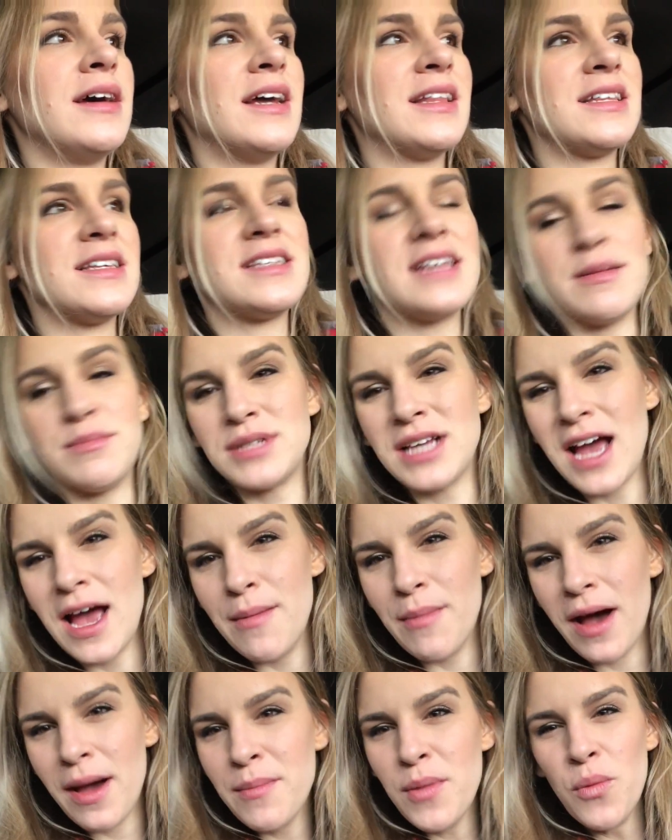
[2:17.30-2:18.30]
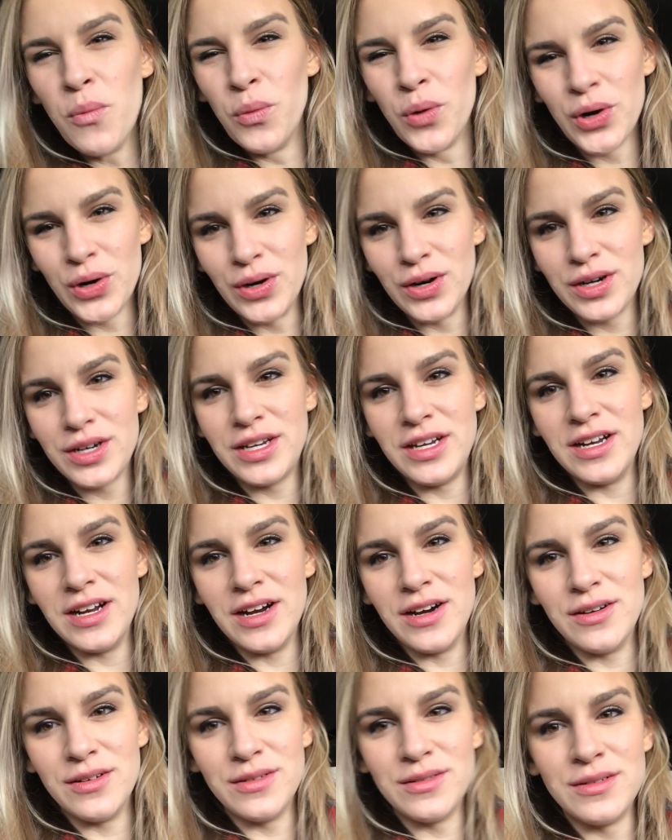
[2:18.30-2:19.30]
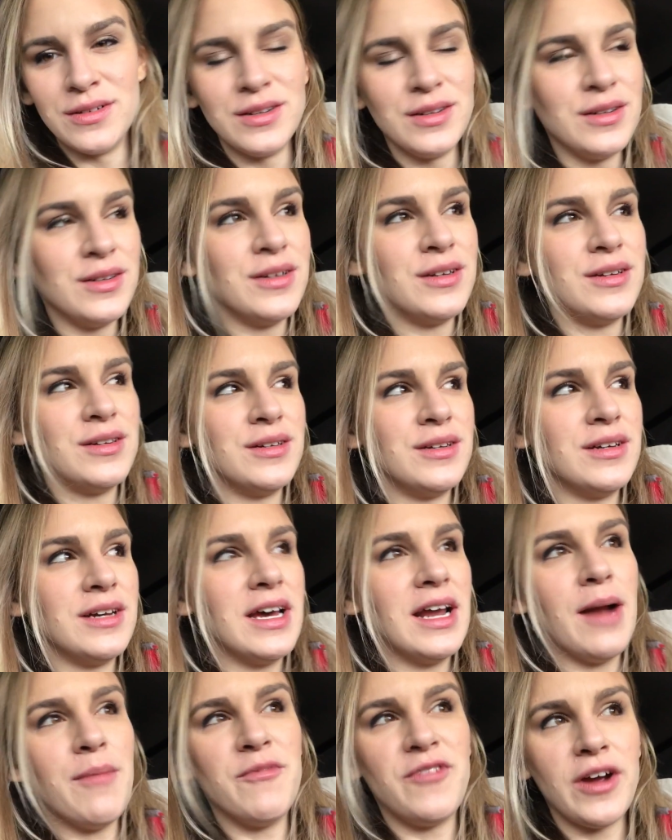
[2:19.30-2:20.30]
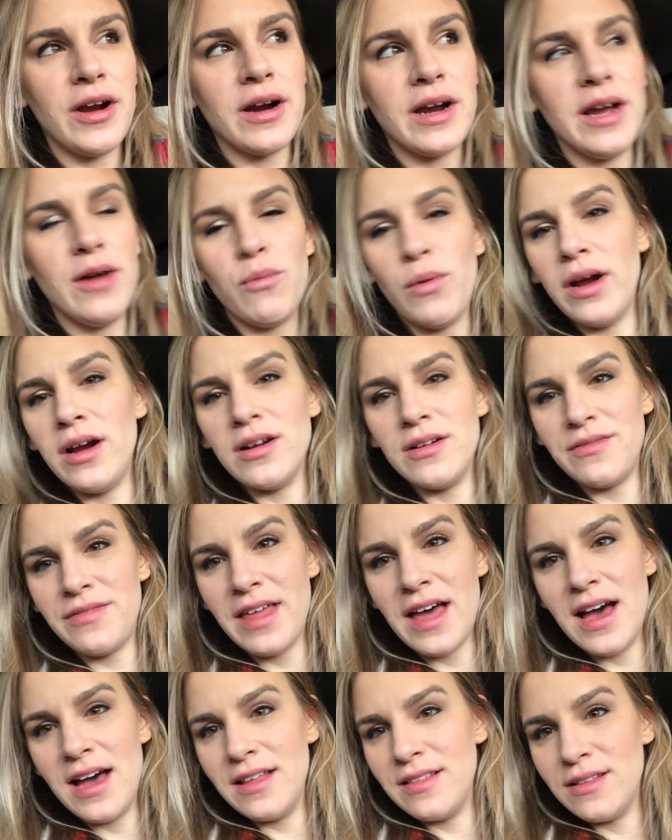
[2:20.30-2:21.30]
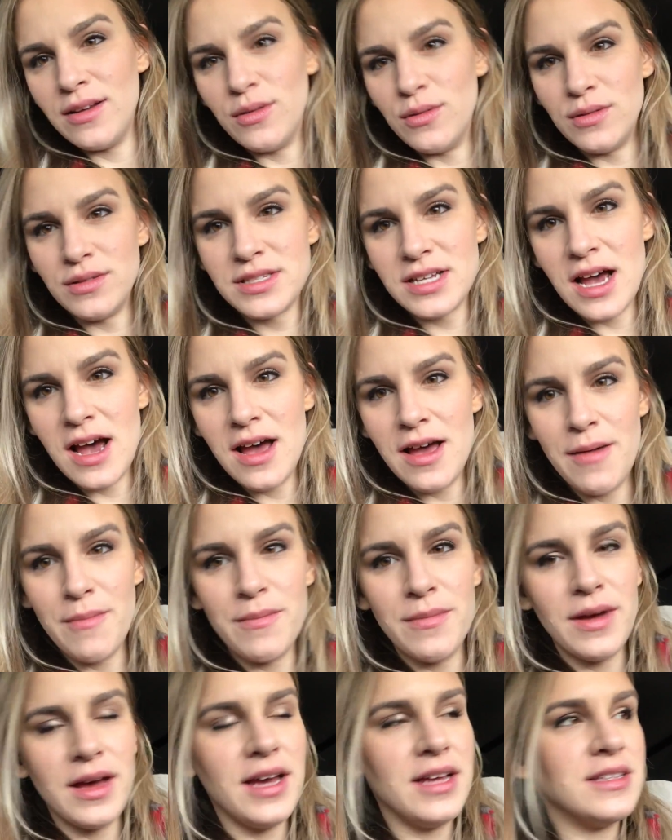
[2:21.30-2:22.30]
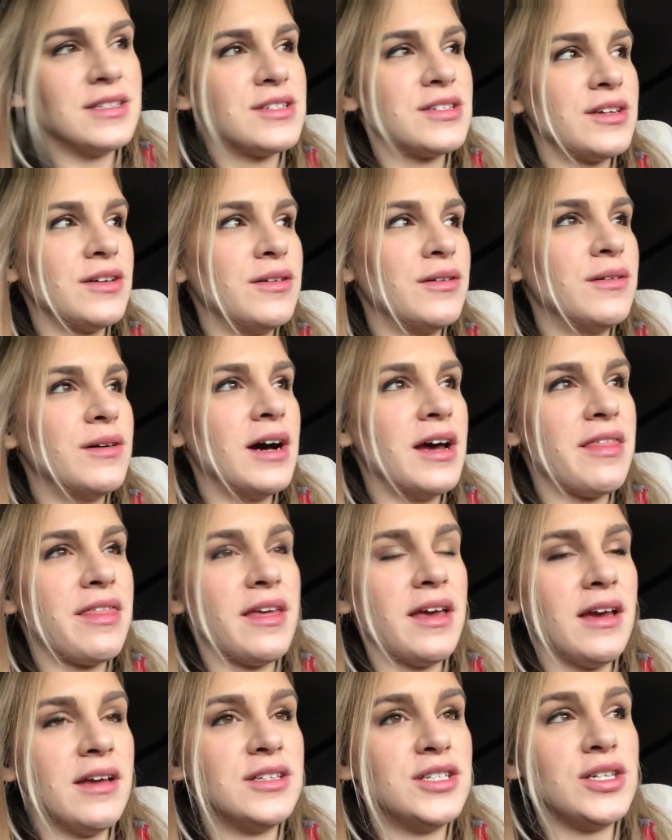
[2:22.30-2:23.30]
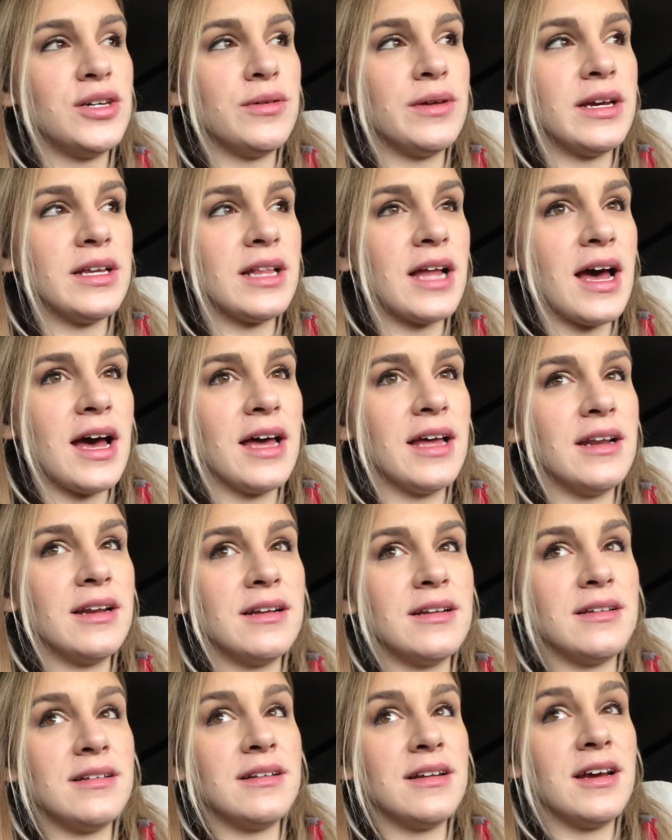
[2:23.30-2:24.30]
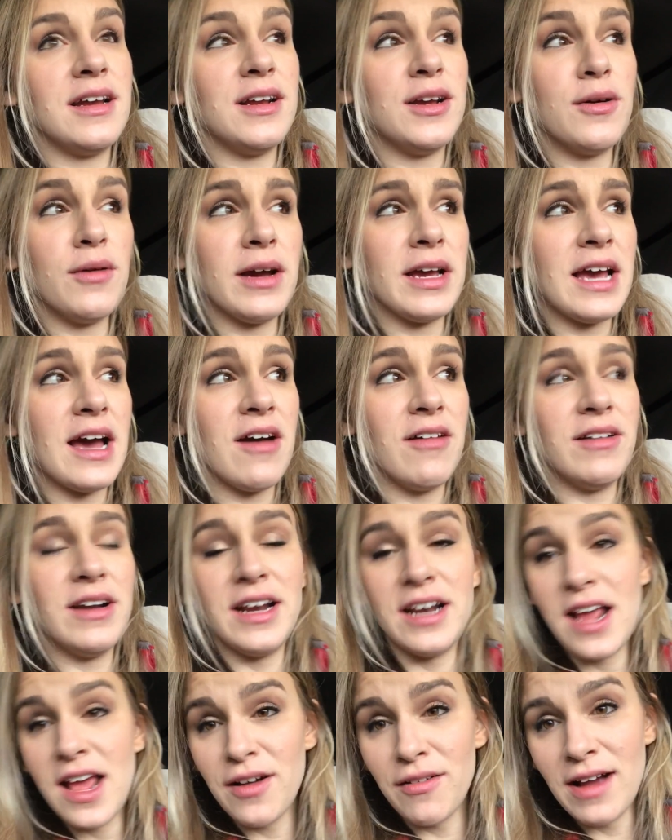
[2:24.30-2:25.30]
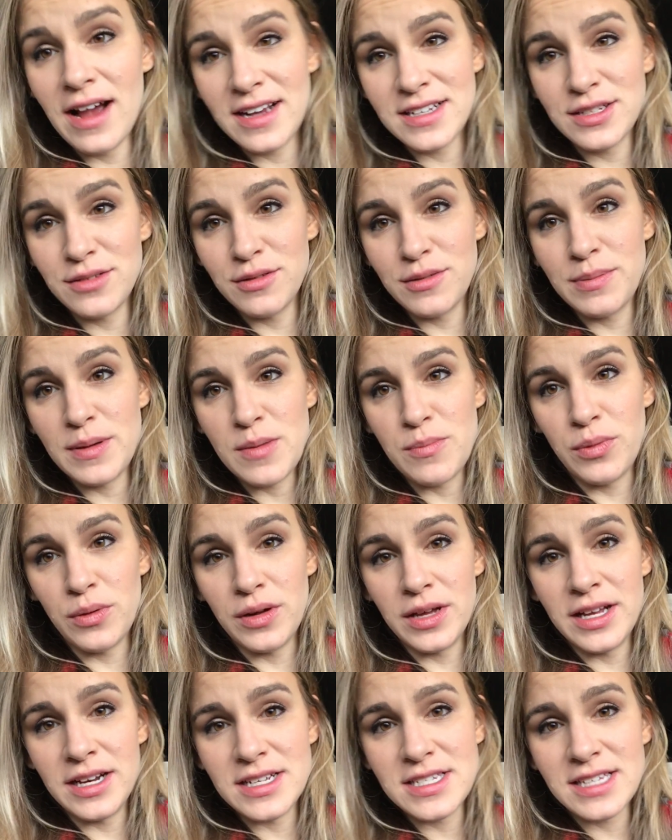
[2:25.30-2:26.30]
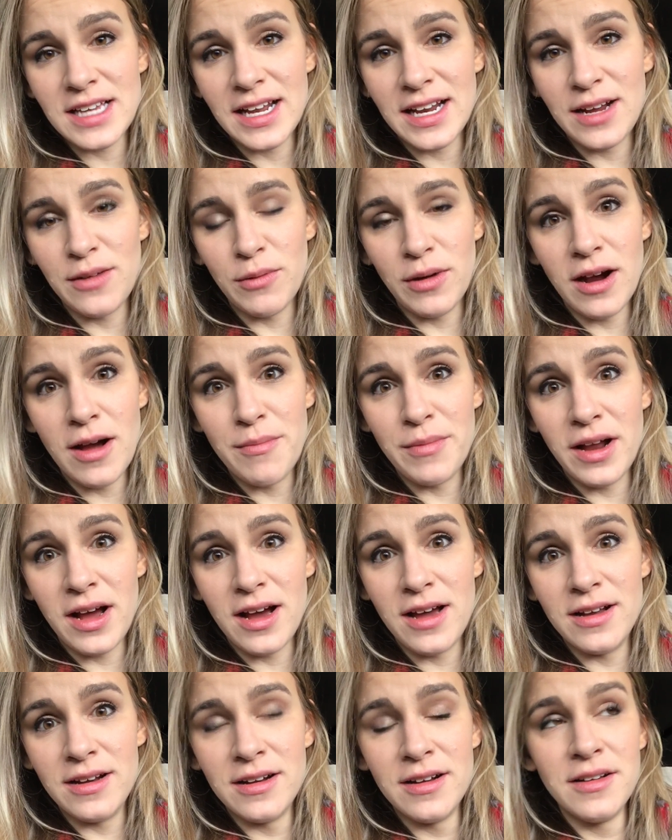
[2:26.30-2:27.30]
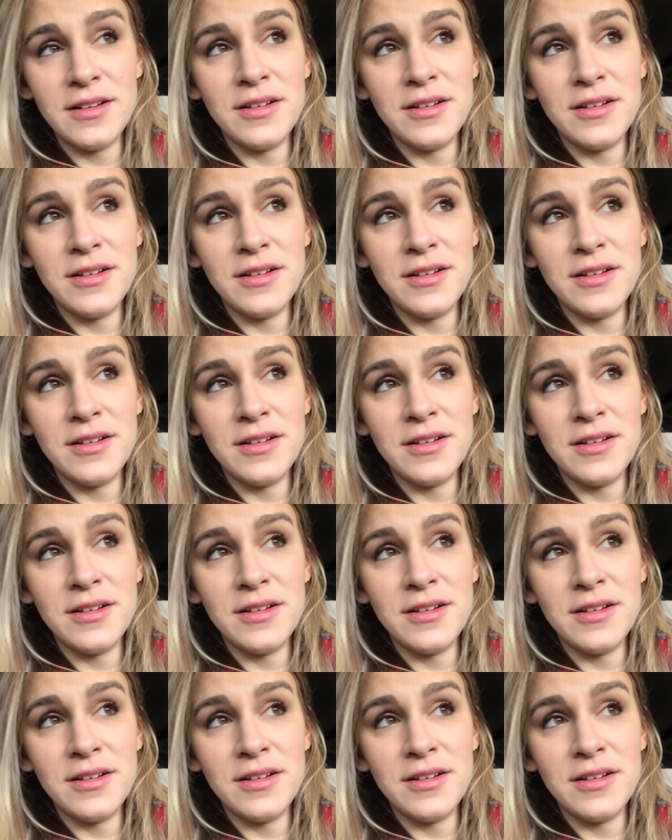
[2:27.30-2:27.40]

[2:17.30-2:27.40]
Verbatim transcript: at the same time, I'm at work, you know, and I'm very aware of that the whole time. And so I think doing that and going out and interacting with people in a setting where I'm not